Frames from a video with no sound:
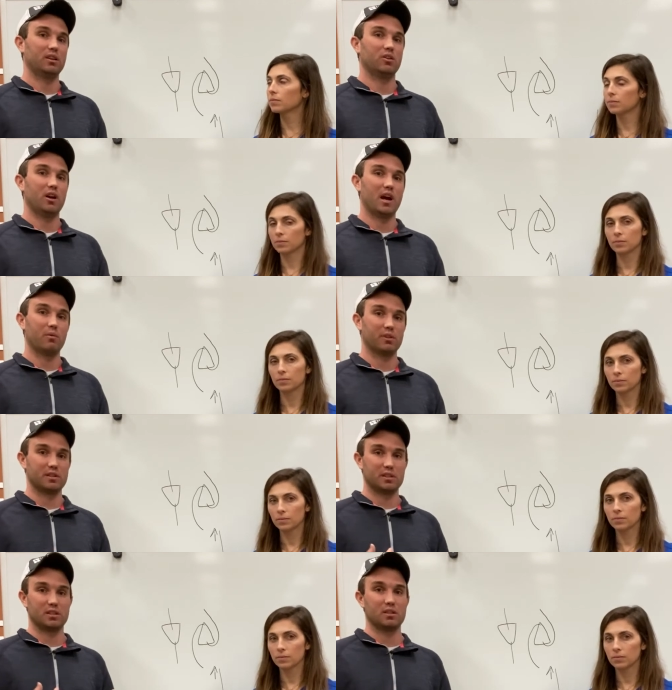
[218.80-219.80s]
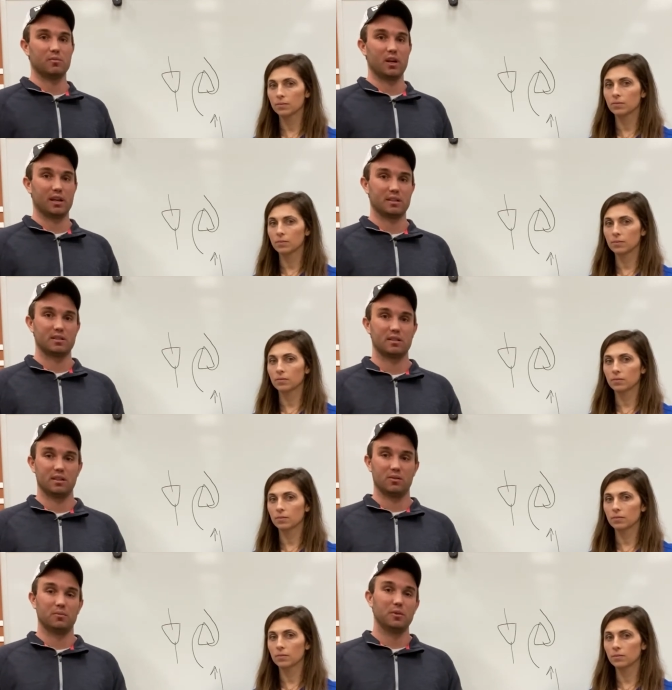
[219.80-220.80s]
Speaker 1: the ground with a system like
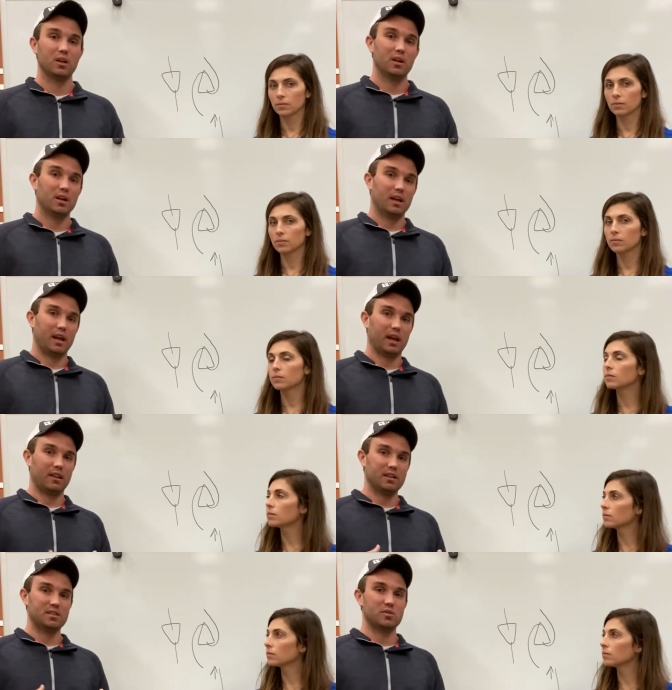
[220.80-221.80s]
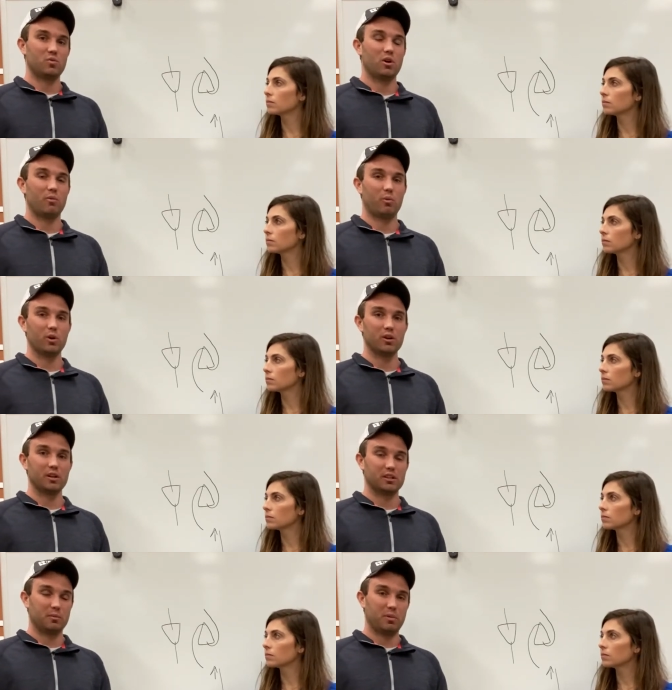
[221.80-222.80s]
Conceal. And this is one where we're
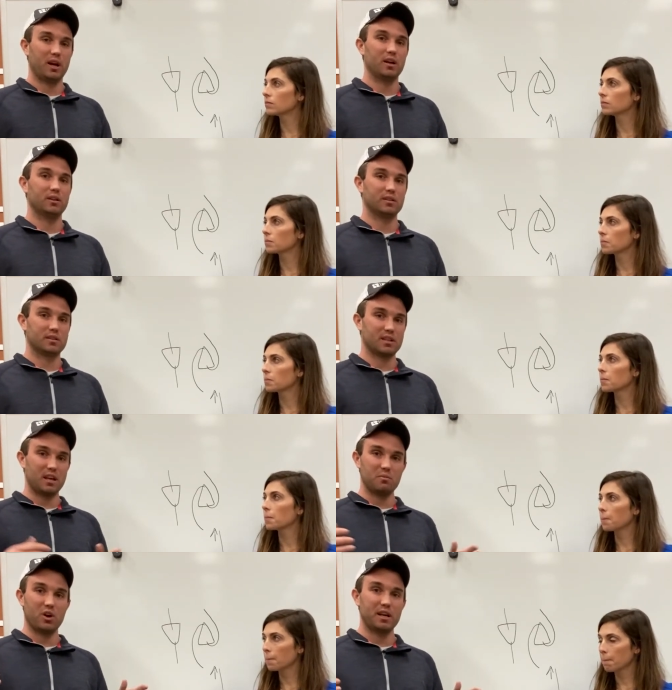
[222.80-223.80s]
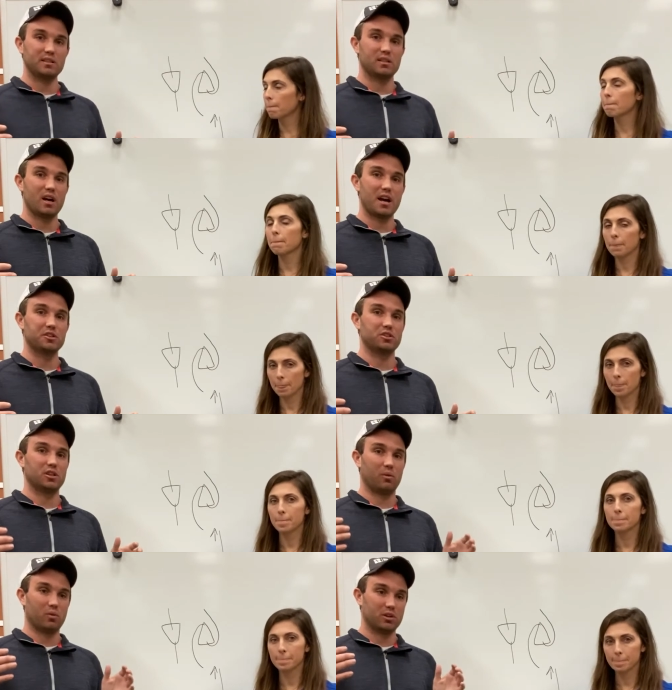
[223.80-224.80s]
going to compare the same rates of
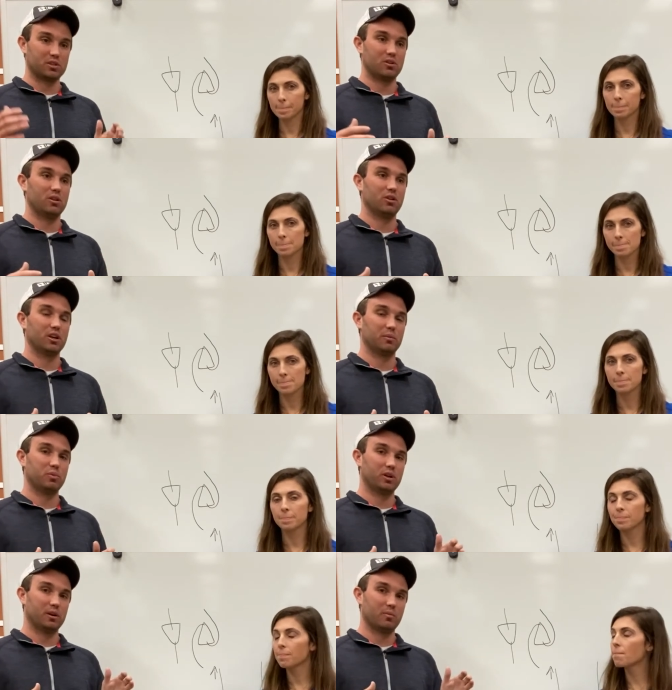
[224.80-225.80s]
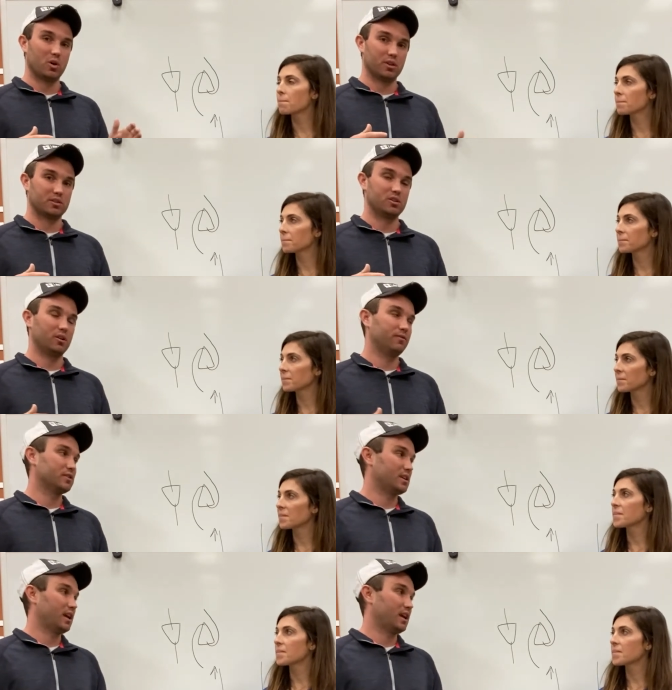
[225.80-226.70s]
nitrogen. We're just going to look at putting them on the surface